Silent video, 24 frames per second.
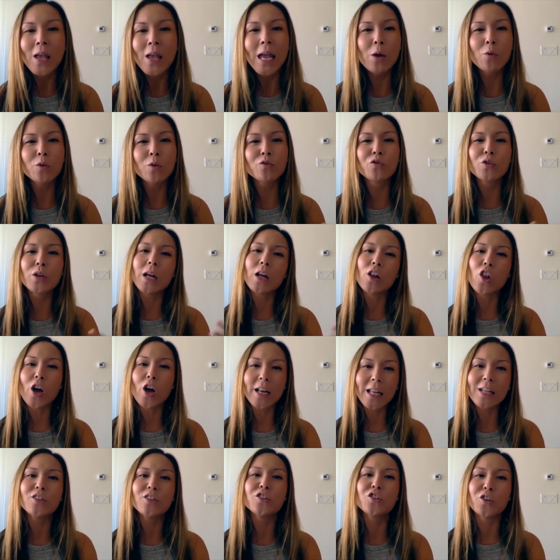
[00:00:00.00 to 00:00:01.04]
It was a lot
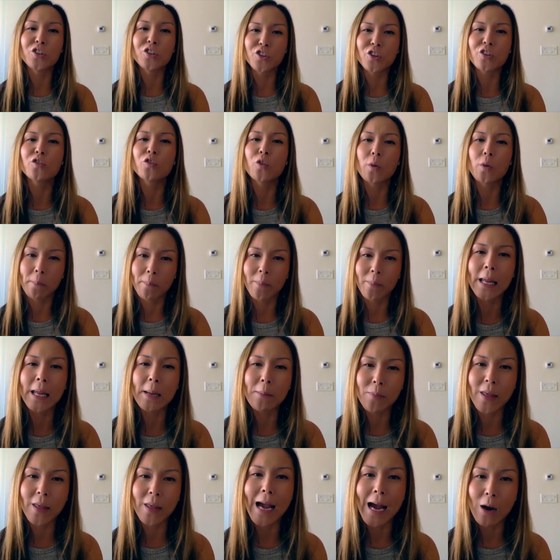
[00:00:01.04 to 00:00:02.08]
easier to just sort of
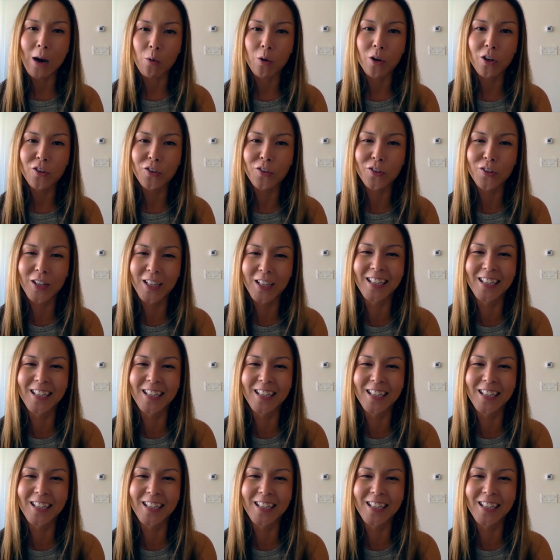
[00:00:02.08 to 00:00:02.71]
blame the hours